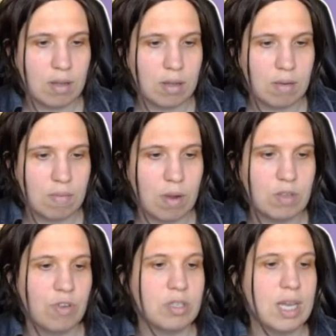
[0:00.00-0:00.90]

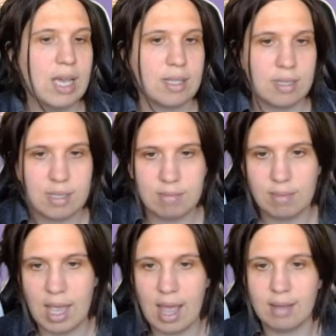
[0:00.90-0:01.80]
Rustford Diggins.
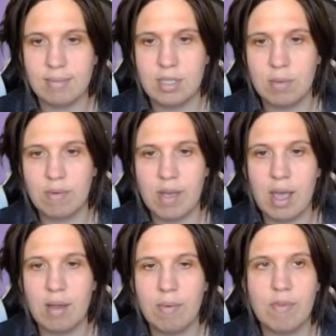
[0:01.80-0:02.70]
Yeah. So we've
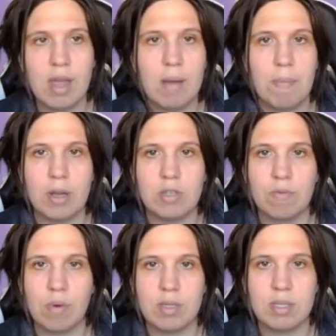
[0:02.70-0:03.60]
got a bunch of
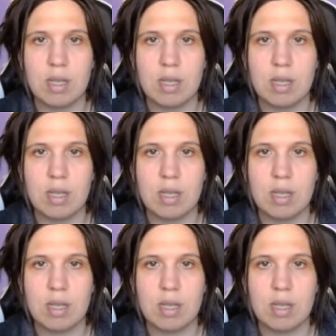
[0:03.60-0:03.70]
ones that